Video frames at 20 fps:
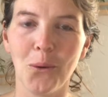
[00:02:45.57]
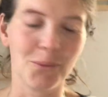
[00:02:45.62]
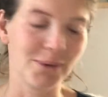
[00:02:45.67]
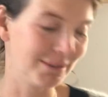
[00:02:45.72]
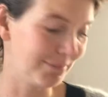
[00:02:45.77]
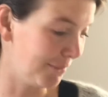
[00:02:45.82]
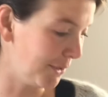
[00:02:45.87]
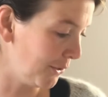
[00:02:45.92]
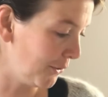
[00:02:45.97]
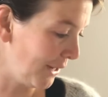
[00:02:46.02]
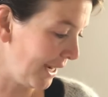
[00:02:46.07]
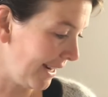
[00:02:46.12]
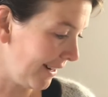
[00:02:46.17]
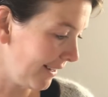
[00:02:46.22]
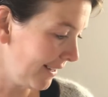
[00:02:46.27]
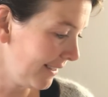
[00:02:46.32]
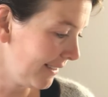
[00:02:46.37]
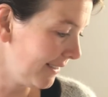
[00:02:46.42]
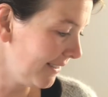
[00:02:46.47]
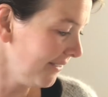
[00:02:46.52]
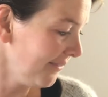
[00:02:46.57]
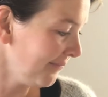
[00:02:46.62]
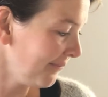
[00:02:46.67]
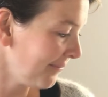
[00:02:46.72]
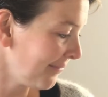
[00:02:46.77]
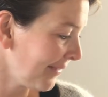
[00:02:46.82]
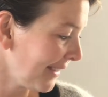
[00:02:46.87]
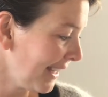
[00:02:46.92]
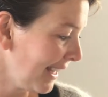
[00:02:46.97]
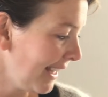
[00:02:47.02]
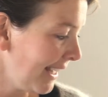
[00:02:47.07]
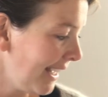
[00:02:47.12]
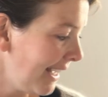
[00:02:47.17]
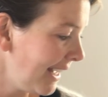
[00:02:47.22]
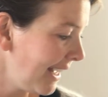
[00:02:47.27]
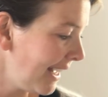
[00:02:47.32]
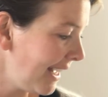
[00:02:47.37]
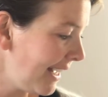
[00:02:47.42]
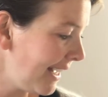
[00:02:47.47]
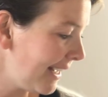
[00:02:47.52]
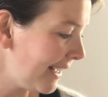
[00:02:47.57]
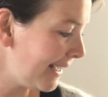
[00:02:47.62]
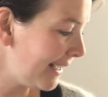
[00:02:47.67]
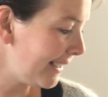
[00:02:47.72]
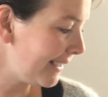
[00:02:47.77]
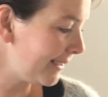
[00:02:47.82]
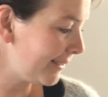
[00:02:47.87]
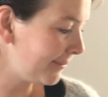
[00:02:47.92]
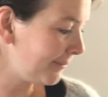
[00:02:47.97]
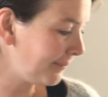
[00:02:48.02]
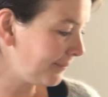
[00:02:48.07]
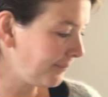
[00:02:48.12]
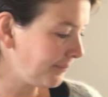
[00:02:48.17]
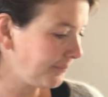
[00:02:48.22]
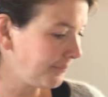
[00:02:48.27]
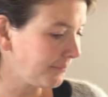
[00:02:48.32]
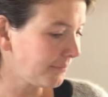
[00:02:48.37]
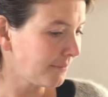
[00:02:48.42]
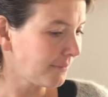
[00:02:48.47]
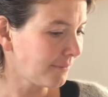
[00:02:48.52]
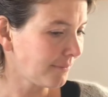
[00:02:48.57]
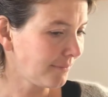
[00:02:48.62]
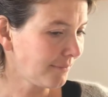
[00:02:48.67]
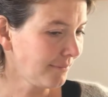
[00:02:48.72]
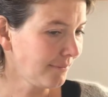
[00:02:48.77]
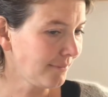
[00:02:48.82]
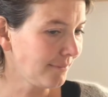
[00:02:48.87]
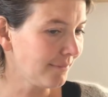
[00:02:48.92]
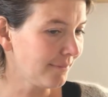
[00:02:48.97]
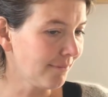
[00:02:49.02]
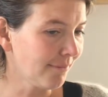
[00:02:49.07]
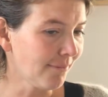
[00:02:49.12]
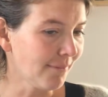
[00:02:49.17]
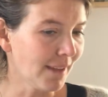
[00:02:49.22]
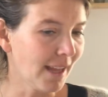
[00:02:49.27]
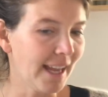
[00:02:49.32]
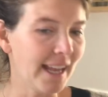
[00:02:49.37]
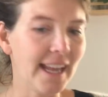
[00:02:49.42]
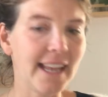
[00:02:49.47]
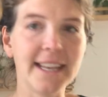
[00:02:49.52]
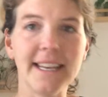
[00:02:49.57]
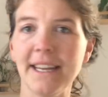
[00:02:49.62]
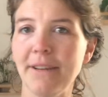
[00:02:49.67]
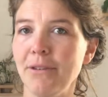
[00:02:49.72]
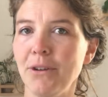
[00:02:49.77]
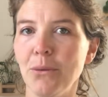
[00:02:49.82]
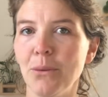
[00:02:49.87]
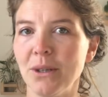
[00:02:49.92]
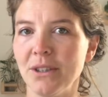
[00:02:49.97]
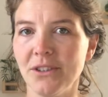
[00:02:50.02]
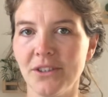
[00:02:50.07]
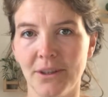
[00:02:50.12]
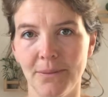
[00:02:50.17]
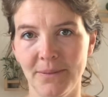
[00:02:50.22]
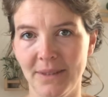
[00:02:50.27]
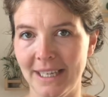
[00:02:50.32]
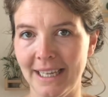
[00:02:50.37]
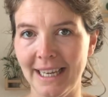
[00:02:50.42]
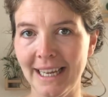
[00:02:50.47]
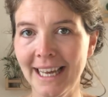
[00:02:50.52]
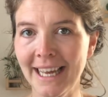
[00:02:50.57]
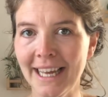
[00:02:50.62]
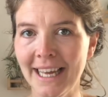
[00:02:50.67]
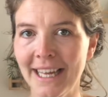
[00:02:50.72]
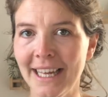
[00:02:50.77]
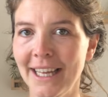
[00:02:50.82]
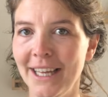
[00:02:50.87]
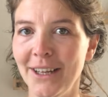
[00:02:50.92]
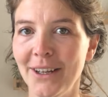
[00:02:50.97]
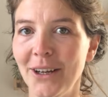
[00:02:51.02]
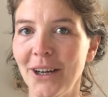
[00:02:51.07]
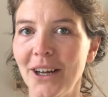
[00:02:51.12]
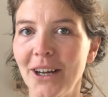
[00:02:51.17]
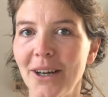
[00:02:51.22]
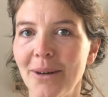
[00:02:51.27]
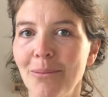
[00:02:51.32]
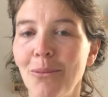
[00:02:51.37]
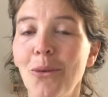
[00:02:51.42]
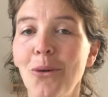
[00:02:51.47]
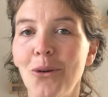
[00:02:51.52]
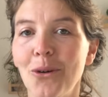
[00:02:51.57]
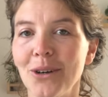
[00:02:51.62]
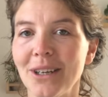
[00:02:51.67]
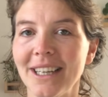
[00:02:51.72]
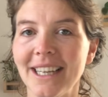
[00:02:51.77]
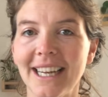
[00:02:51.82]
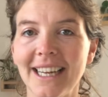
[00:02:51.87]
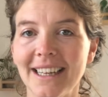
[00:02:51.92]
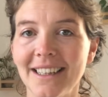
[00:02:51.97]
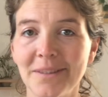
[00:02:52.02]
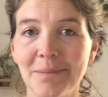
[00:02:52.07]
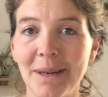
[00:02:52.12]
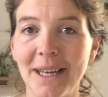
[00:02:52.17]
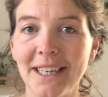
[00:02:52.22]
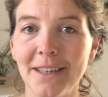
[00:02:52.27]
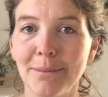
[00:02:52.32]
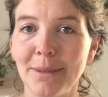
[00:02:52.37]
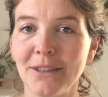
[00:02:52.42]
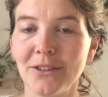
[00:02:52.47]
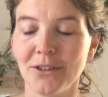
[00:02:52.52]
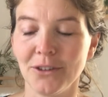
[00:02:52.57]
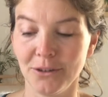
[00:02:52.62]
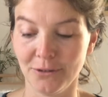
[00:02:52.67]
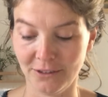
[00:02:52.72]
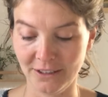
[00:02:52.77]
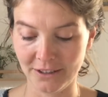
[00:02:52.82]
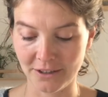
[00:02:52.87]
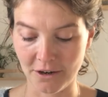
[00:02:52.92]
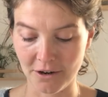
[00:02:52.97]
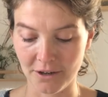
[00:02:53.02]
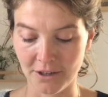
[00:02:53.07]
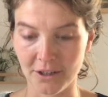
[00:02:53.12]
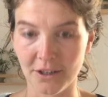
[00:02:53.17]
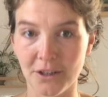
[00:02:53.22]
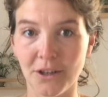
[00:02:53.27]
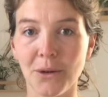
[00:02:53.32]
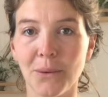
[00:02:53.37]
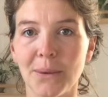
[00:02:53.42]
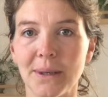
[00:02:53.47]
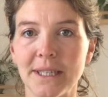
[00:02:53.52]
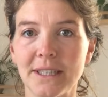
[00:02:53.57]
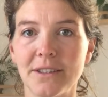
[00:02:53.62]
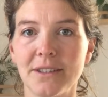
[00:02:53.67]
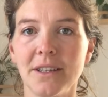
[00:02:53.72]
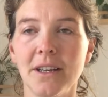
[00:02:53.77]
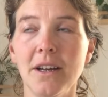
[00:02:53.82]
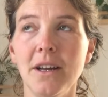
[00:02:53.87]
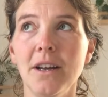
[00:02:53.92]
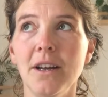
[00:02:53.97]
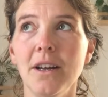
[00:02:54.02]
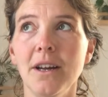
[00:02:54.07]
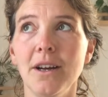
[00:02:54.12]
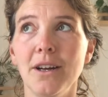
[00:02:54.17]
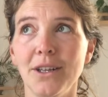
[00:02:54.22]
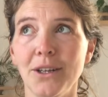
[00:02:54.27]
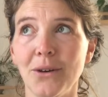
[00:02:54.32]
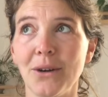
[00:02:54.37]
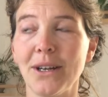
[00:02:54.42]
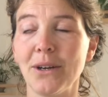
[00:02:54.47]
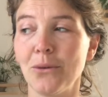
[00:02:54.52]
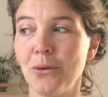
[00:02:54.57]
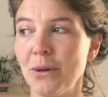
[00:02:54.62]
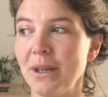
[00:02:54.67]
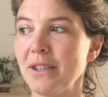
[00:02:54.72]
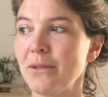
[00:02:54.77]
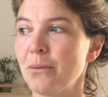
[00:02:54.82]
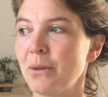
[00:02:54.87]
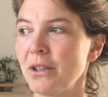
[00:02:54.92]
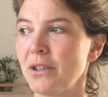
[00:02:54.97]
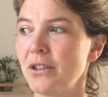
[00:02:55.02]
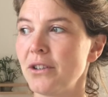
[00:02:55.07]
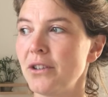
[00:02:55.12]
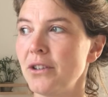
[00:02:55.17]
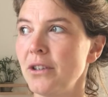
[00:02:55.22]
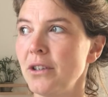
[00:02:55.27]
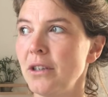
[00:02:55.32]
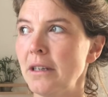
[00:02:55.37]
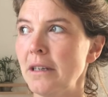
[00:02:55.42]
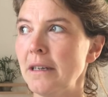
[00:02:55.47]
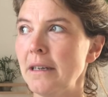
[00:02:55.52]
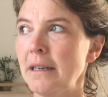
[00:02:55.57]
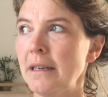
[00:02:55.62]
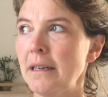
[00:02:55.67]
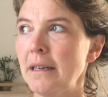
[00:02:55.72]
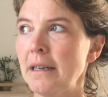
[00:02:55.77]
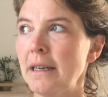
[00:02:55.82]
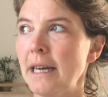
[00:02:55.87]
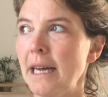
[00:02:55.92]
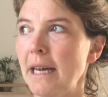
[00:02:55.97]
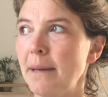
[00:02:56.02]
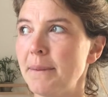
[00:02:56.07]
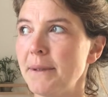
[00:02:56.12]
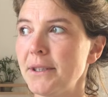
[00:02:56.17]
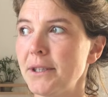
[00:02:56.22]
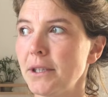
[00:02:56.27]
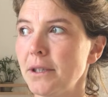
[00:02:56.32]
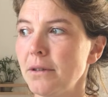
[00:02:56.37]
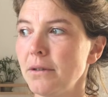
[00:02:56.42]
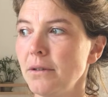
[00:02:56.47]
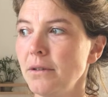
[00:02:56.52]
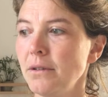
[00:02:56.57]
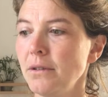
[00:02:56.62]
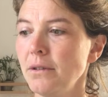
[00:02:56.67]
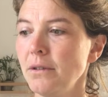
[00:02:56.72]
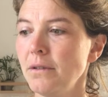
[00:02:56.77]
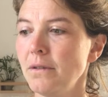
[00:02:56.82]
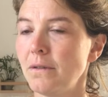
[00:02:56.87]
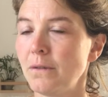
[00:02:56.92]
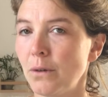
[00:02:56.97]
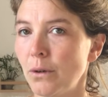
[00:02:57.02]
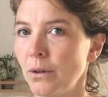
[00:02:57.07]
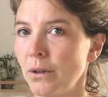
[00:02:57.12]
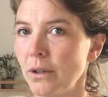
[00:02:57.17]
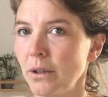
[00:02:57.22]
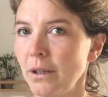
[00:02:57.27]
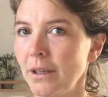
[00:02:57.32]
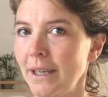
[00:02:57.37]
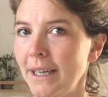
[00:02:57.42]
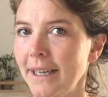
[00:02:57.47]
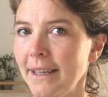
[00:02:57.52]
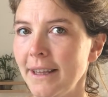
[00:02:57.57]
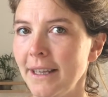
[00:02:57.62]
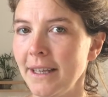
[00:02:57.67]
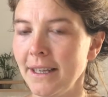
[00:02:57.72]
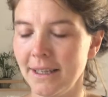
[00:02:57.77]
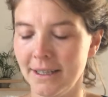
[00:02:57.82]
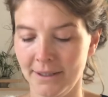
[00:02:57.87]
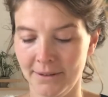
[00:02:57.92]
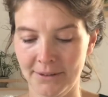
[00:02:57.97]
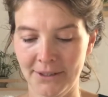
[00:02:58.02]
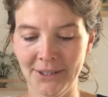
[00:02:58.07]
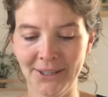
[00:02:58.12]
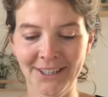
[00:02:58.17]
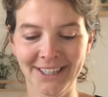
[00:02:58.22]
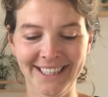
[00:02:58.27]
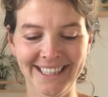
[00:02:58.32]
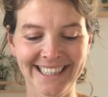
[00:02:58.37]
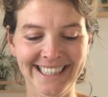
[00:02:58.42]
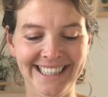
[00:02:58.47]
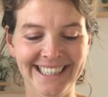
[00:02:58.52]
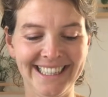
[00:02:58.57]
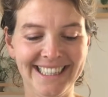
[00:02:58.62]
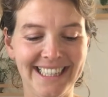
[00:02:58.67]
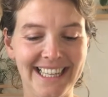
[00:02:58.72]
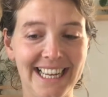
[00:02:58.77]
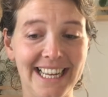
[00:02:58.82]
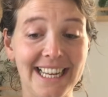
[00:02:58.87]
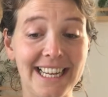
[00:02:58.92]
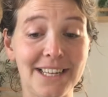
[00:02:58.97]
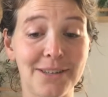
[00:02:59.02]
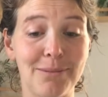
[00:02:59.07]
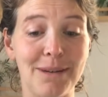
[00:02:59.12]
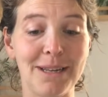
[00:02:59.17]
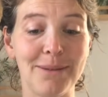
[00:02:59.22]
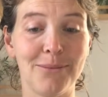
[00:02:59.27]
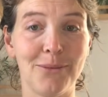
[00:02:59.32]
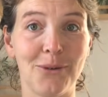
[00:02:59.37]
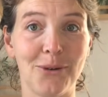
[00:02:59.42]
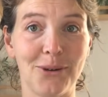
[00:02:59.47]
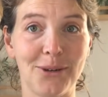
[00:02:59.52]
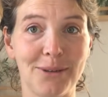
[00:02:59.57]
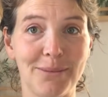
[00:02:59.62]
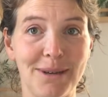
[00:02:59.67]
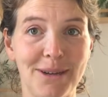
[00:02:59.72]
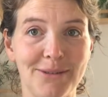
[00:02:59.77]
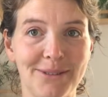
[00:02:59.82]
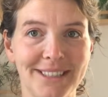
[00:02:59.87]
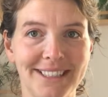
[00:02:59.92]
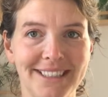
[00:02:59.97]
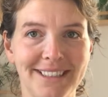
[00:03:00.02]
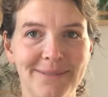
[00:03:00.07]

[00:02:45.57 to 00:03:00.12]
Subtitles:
with mohair. And if you want something more that I explain about the Novice cardigan, you can always watch episode 4, I think. I explain more about it.